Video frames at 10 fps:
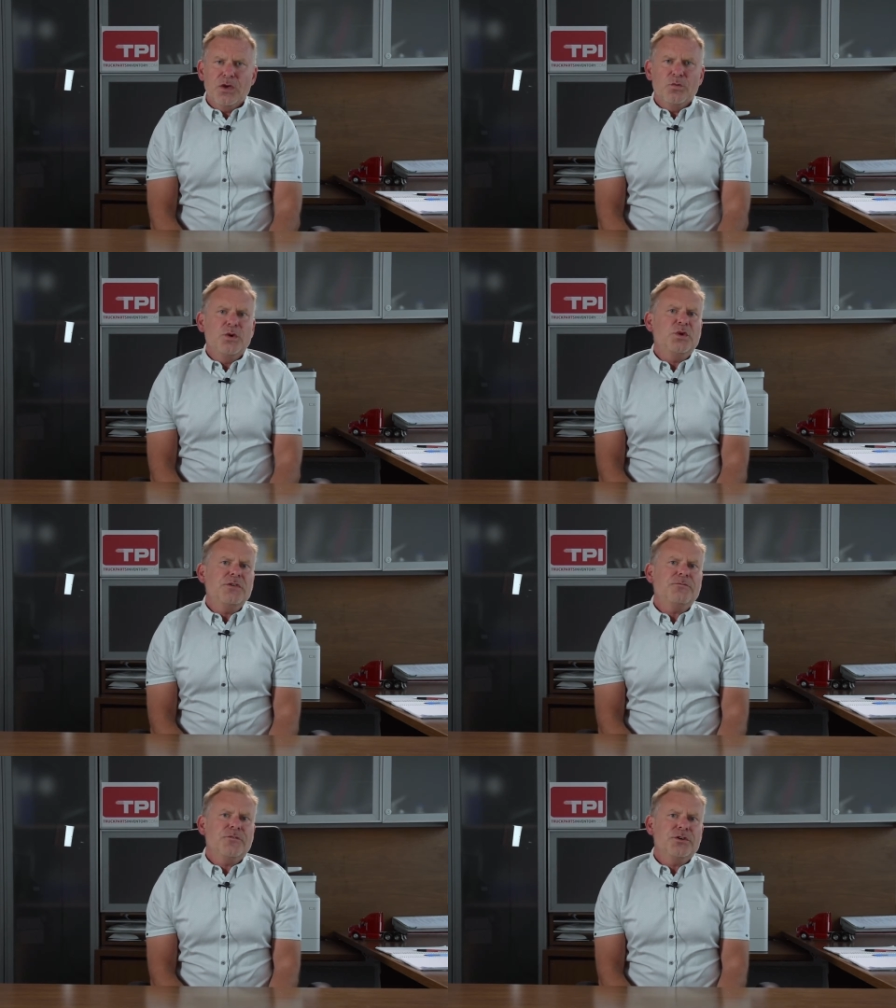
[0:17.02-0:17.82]
When
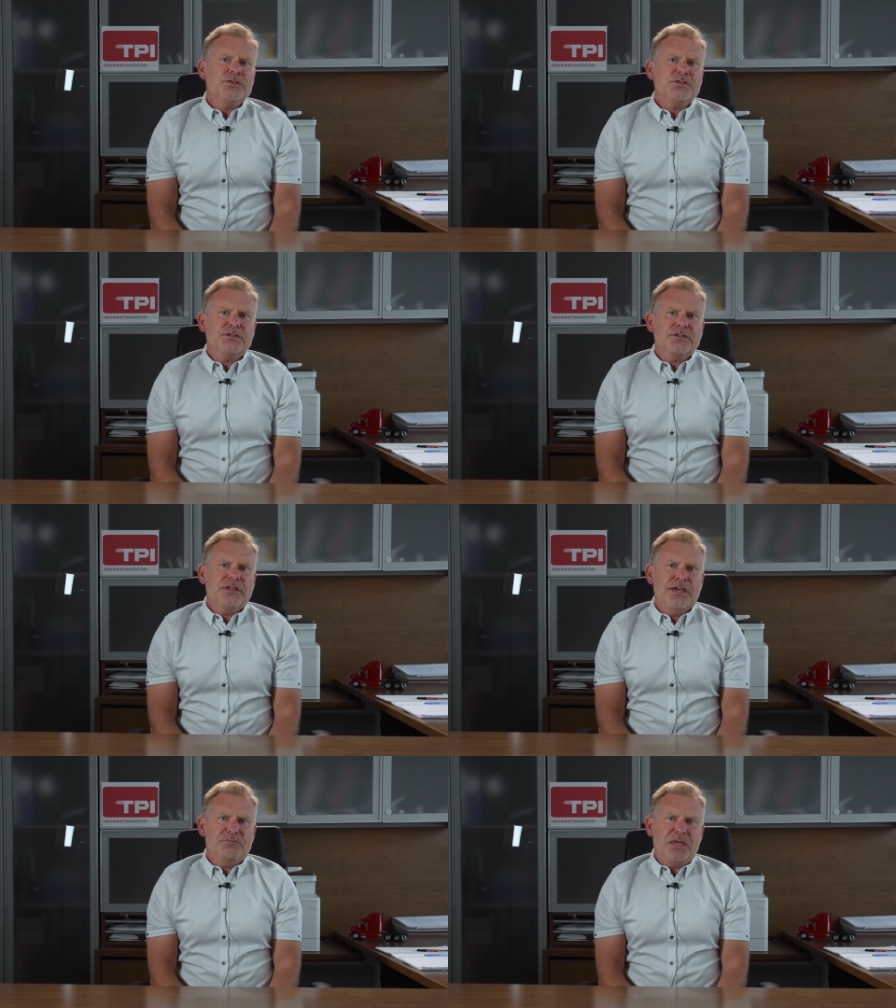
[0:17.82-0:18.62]
we first
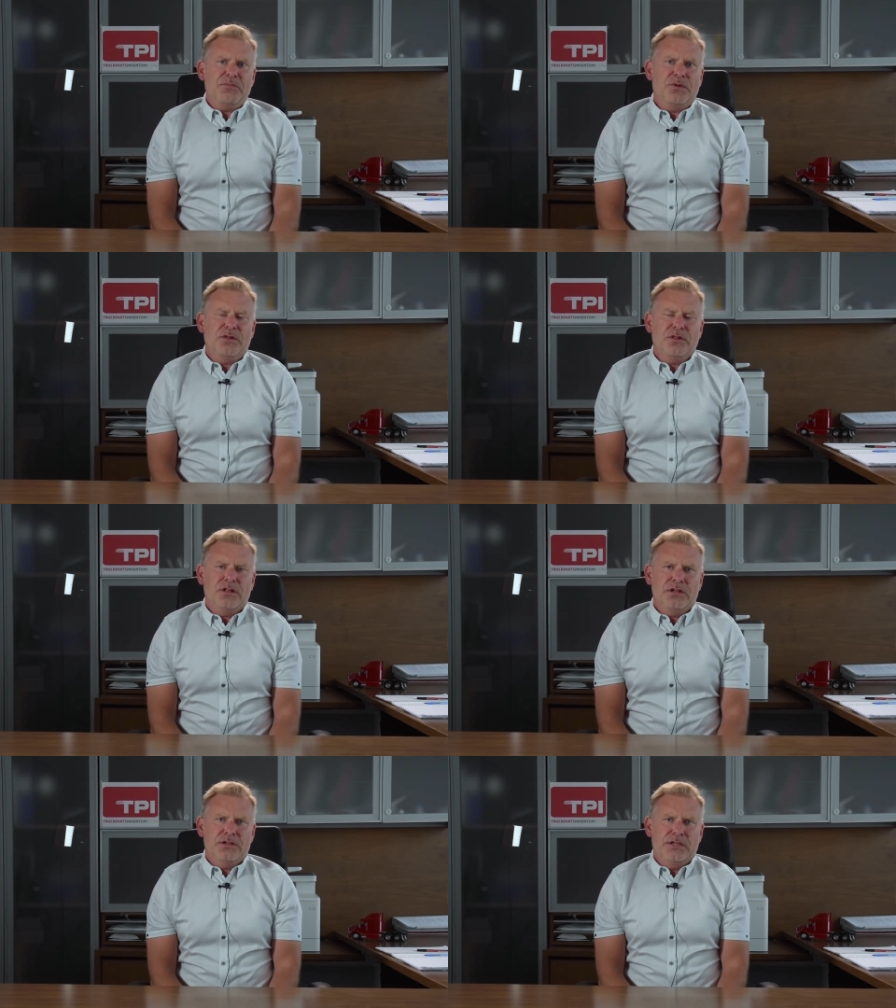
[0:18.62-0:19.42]
get
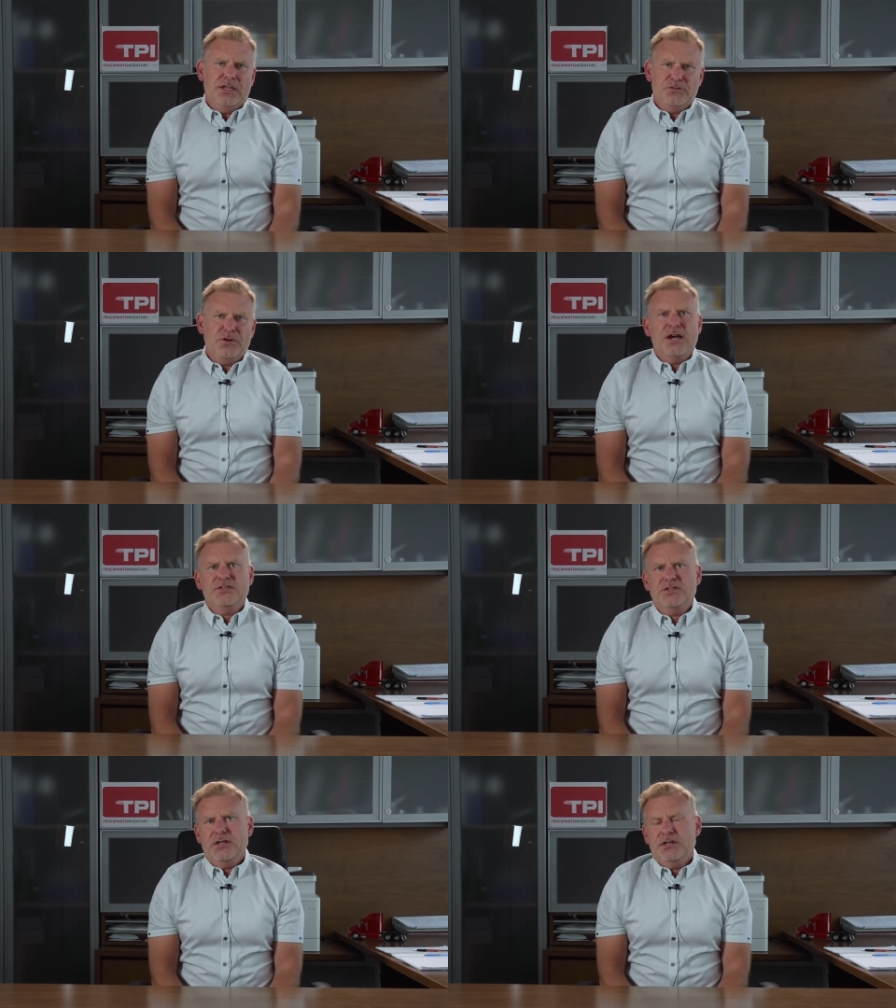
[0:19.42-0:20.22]
people
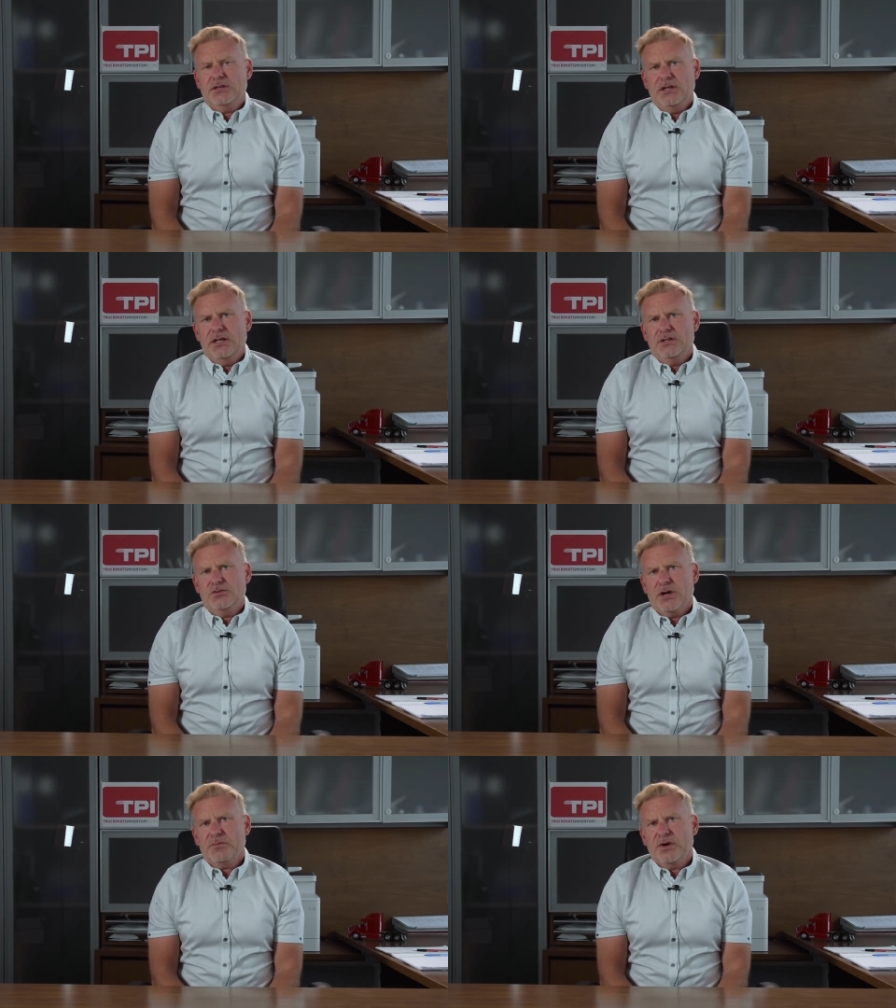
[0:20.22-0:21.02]
interested in, in
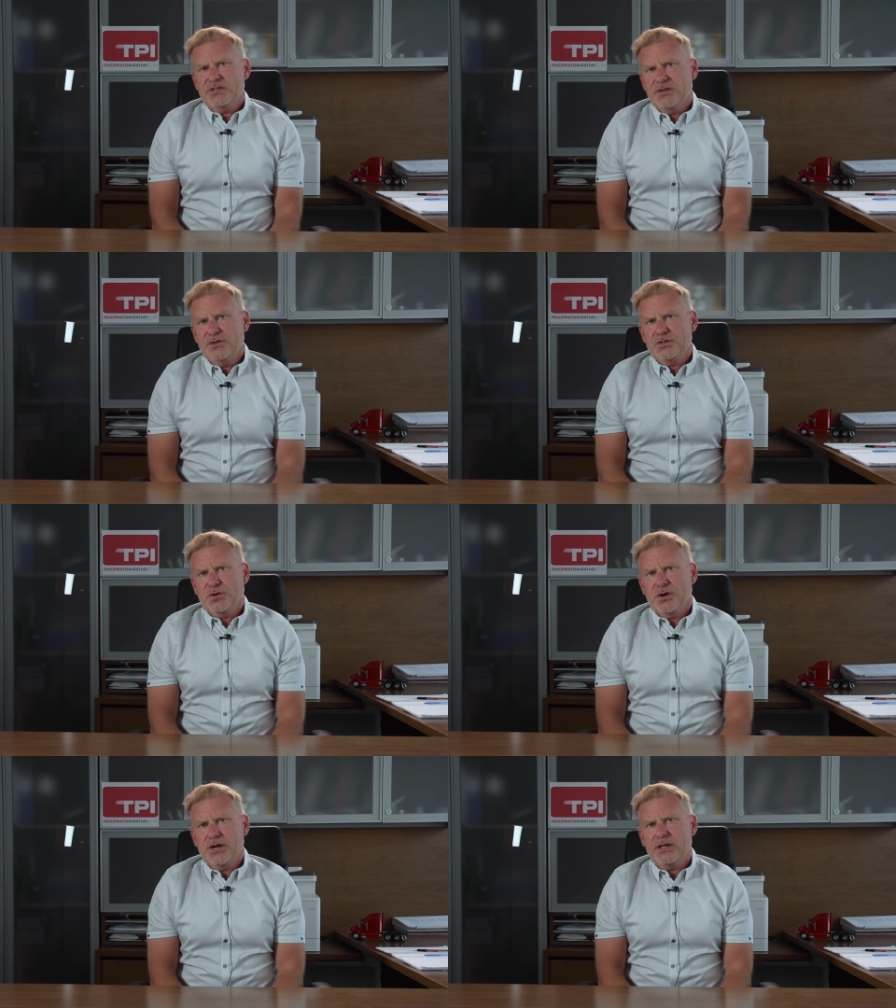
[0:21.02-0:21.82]
truck parts
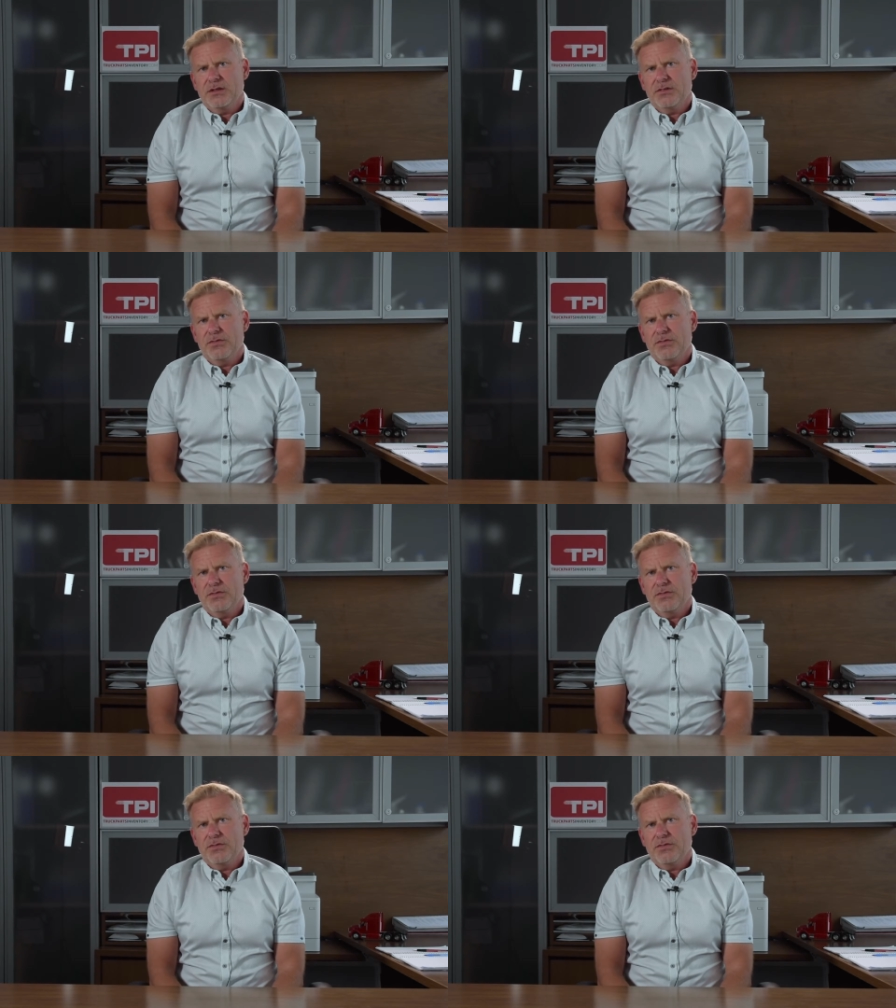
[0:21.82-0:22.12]
inventory,